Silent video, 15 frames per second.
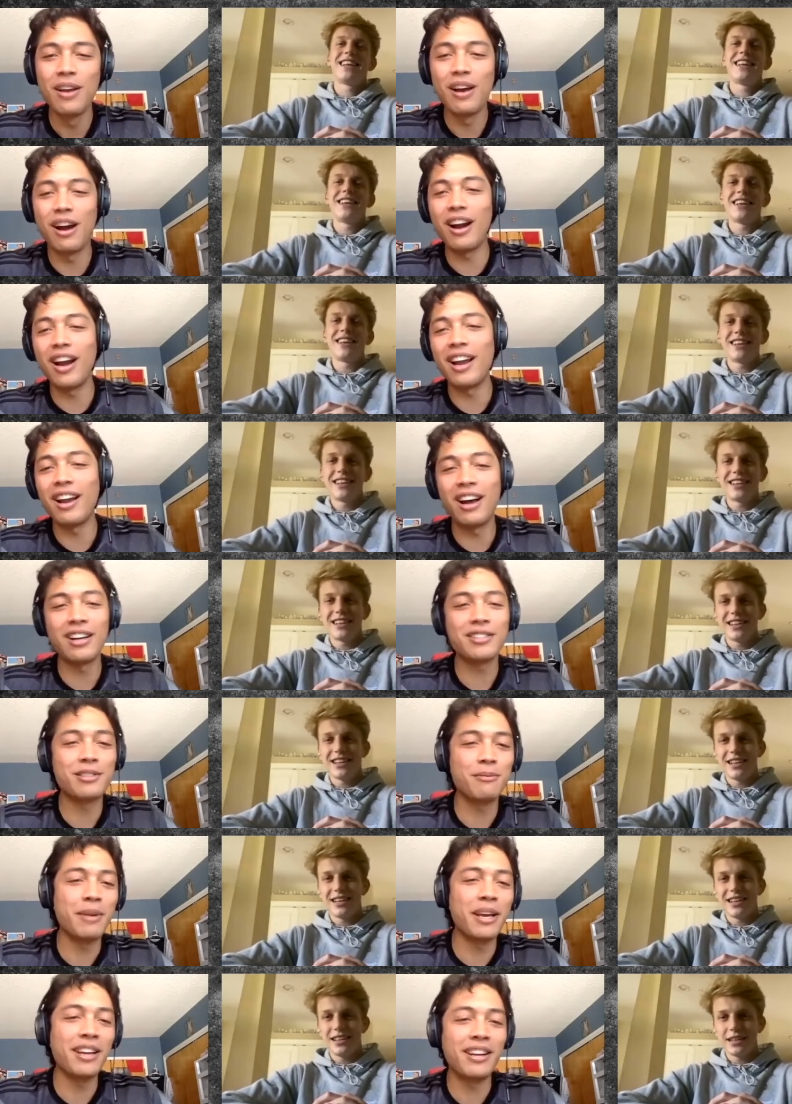Speaker 1: All right,
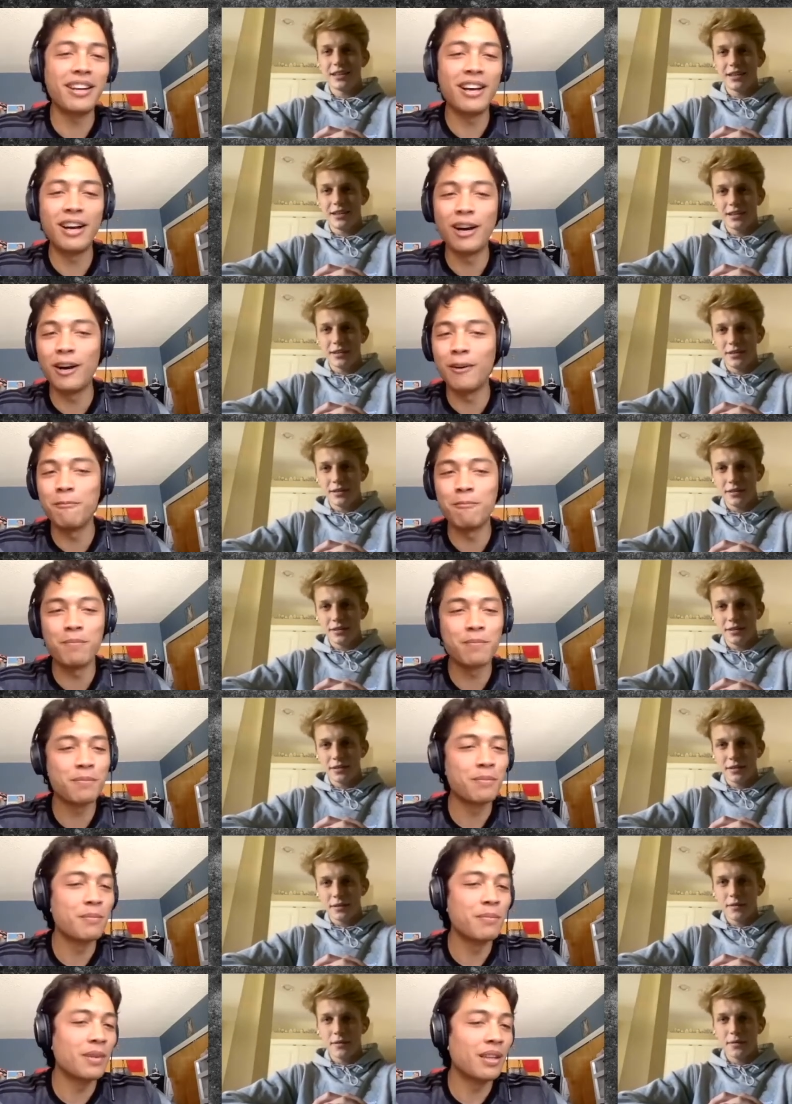awesome, man. Um,
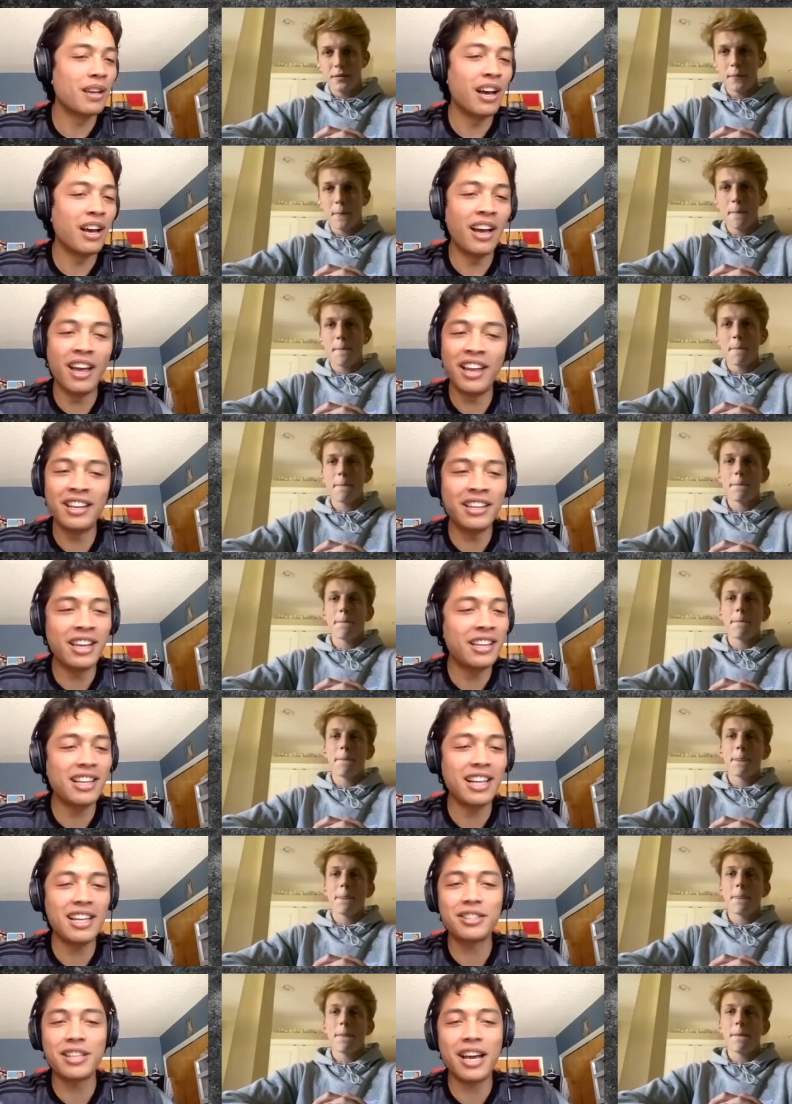uh, any any
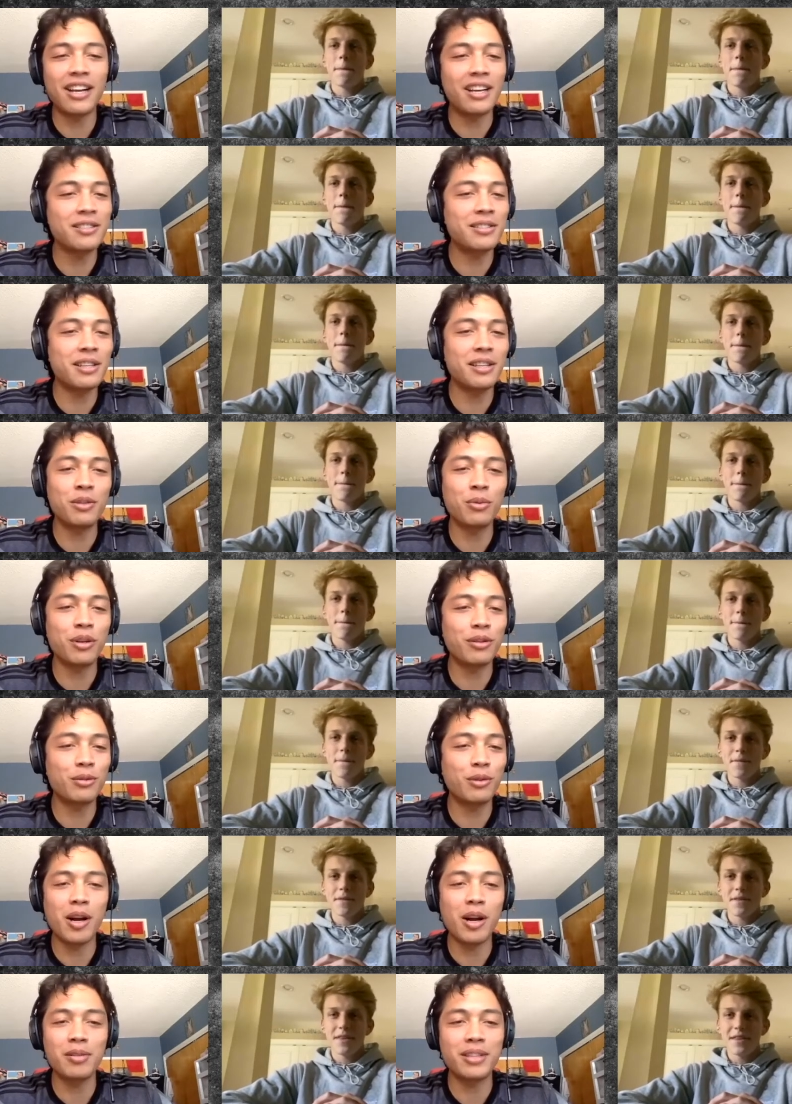last shout outs that you want to
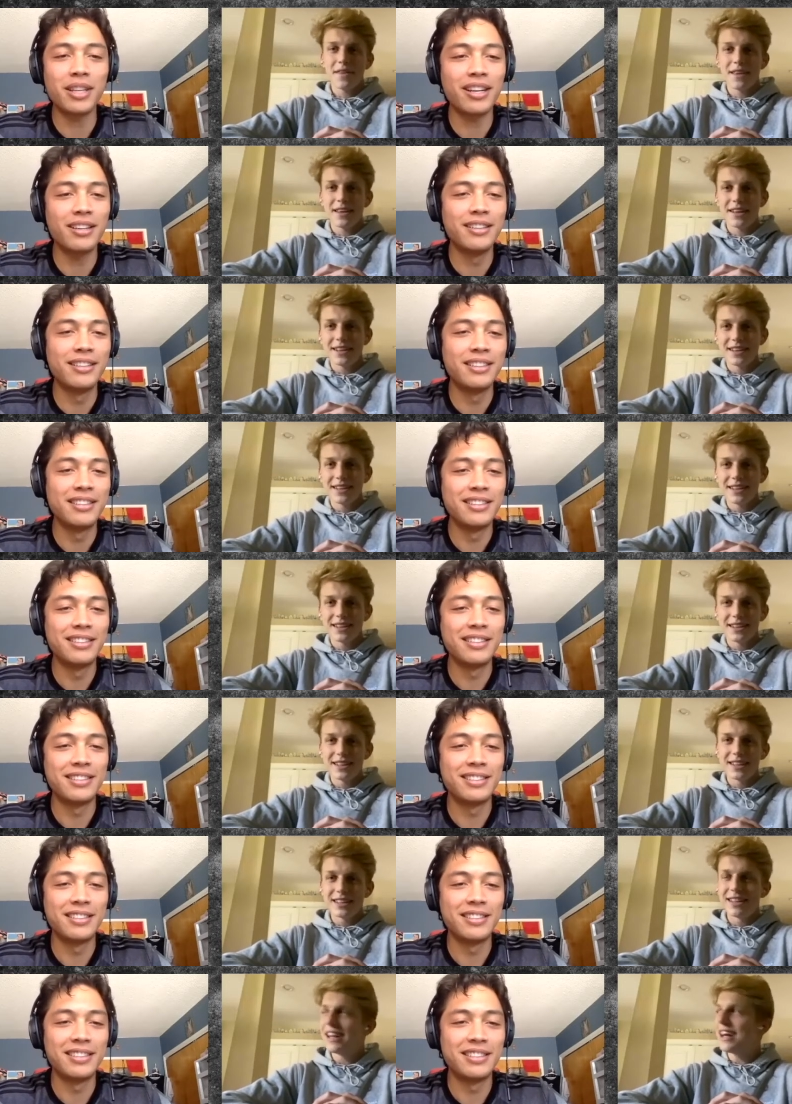throw out there?
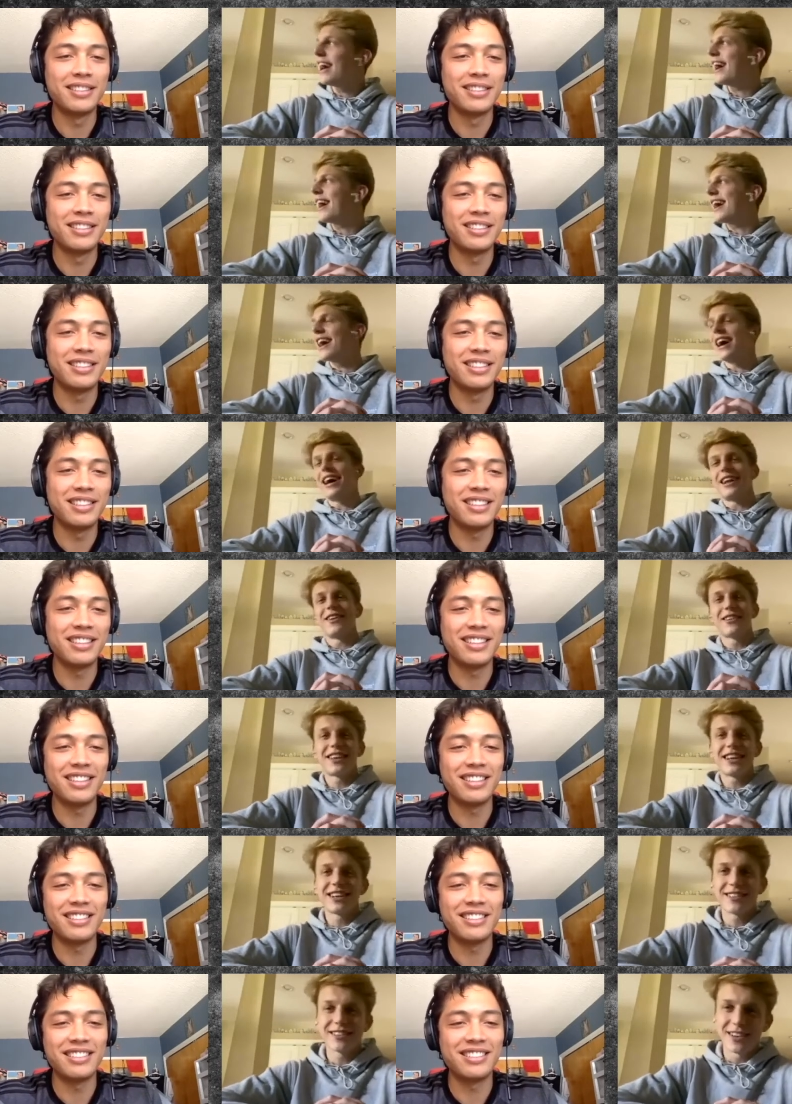
Speaker 2: Uh, I don't
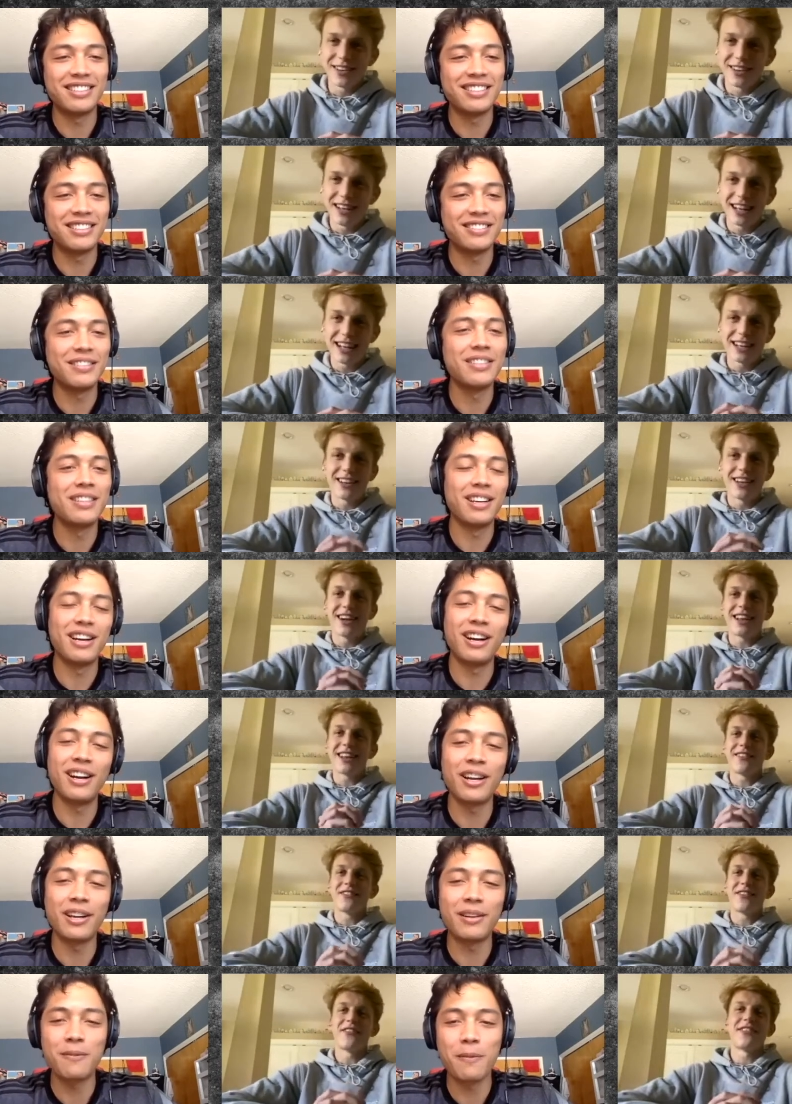think so. Not All at
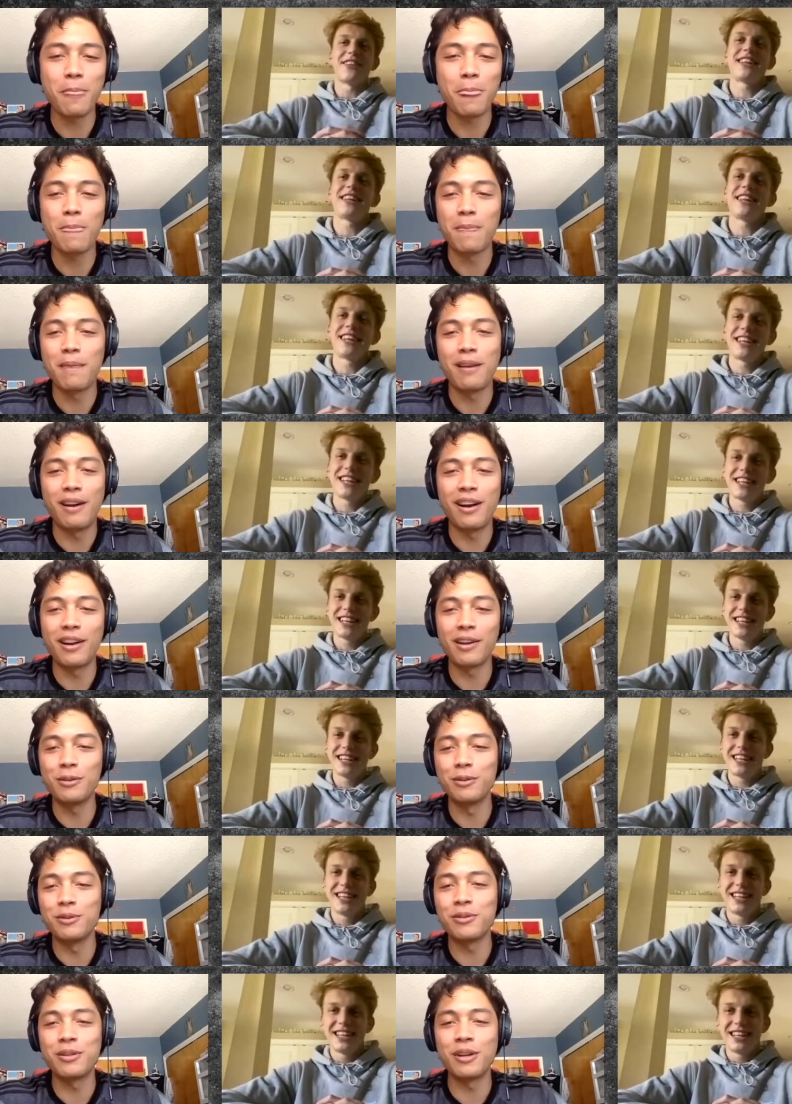right. the moment.
Speaker 1: All right,
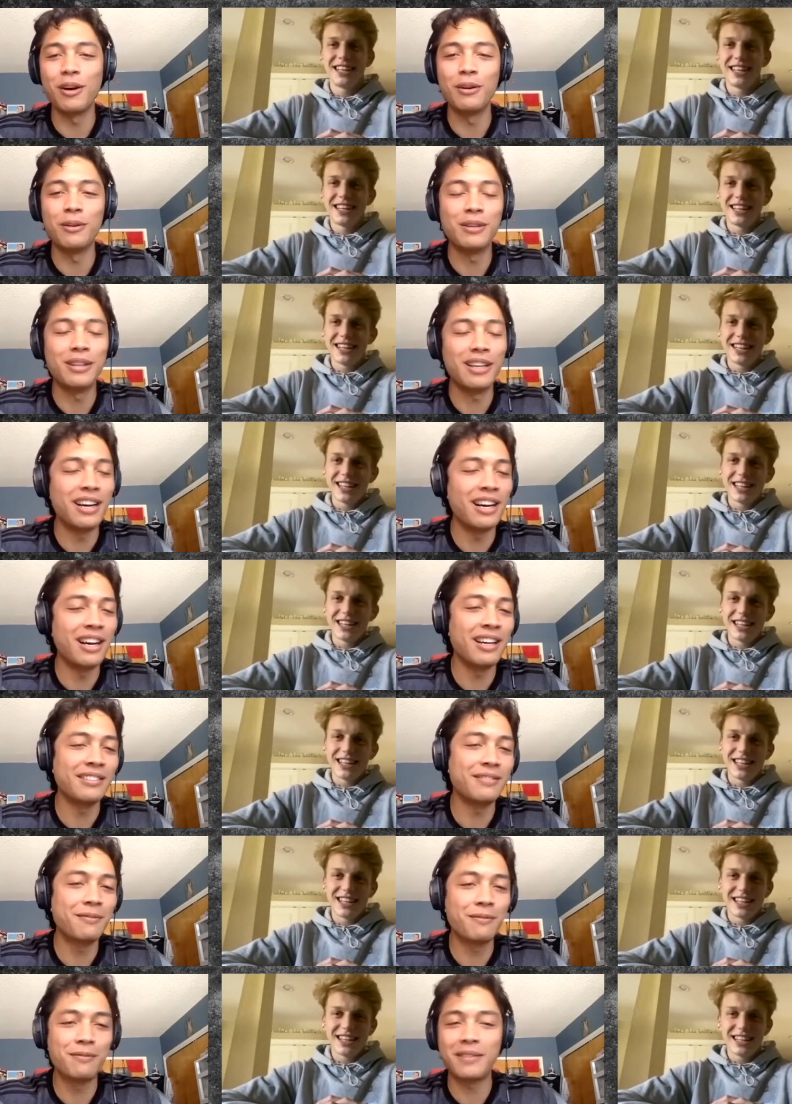cool. So uh,
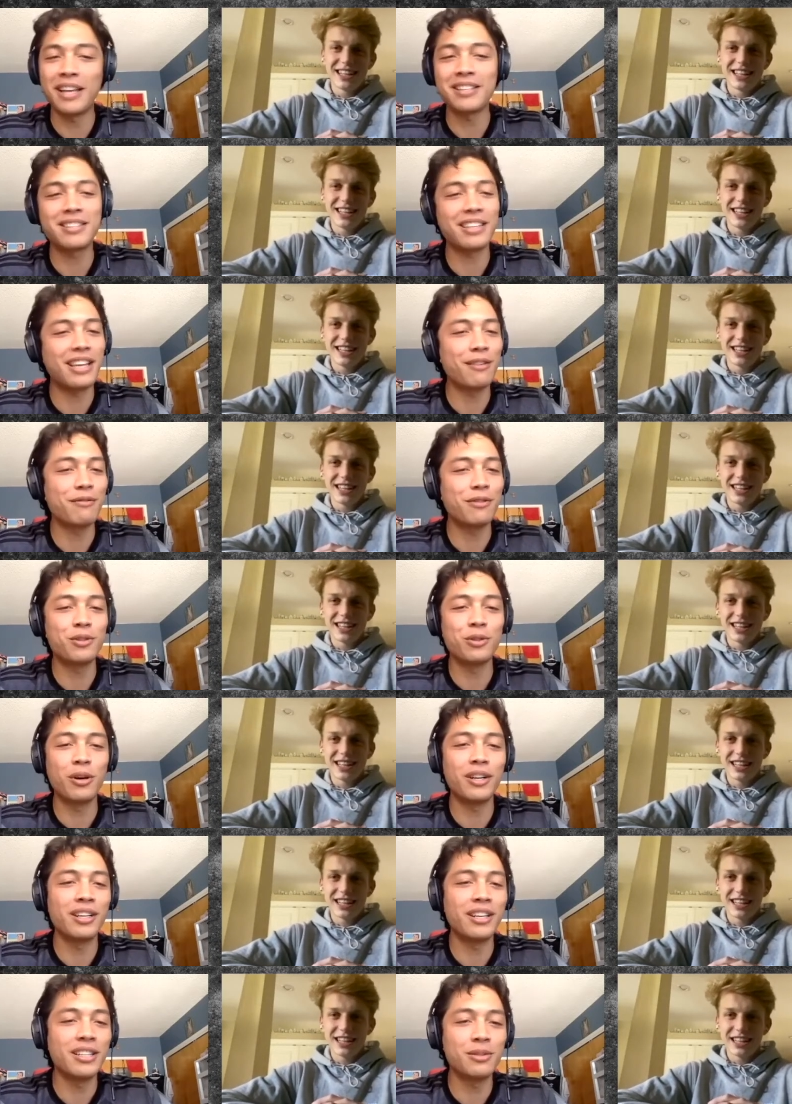thanks again for
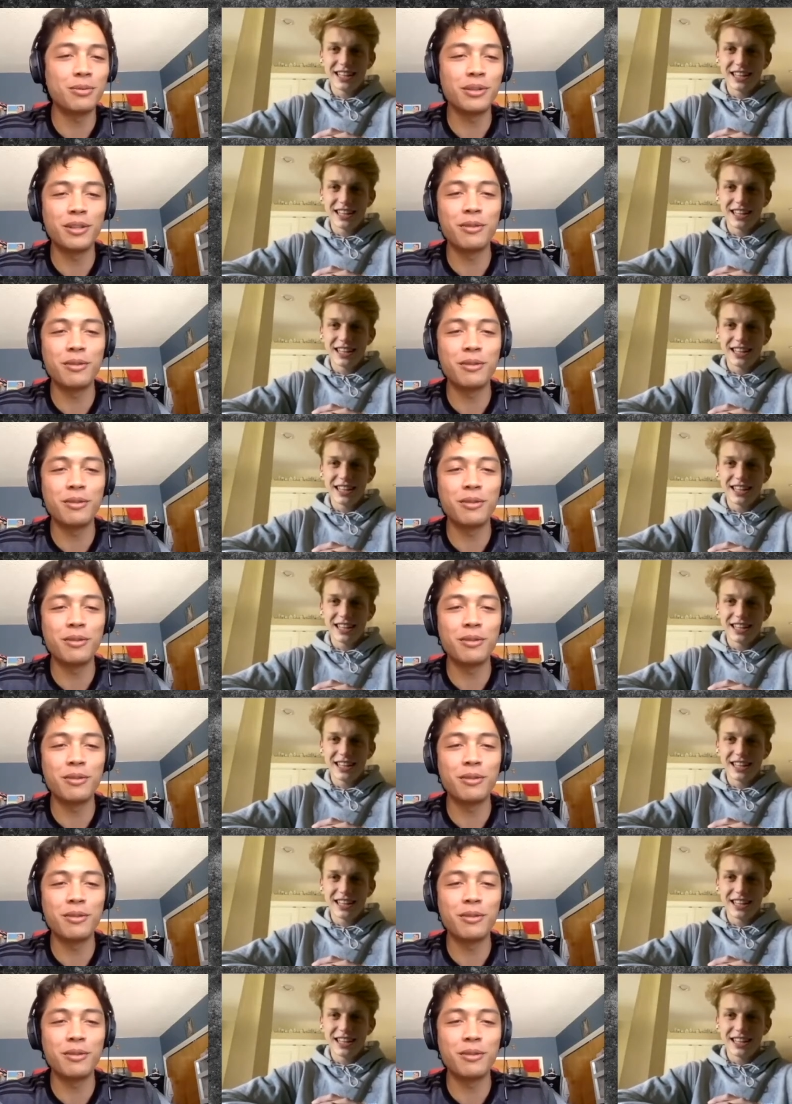joining us. Really